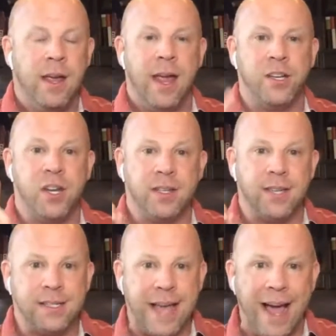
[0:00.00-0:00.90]
And she is
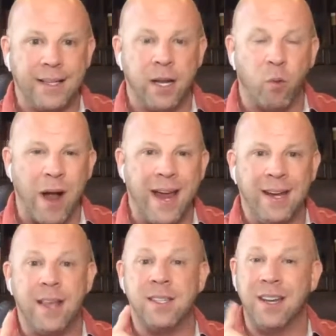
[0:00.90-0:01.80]
exactly right.
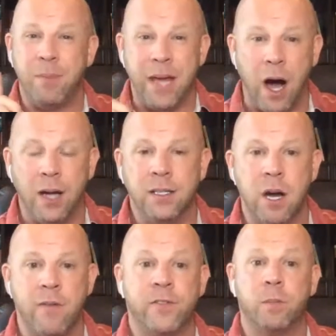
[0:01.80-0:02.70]
It's going to be
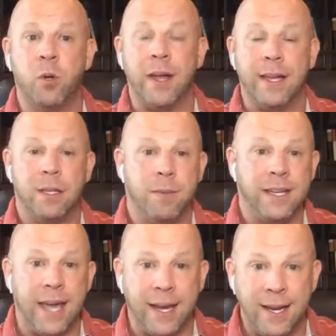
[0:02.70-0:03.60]
uncomfortable in the
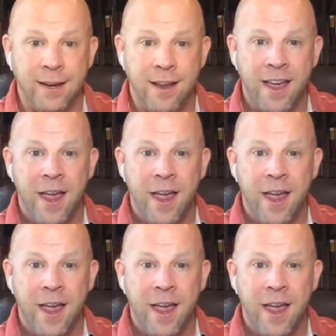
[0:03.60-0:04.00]
beginning,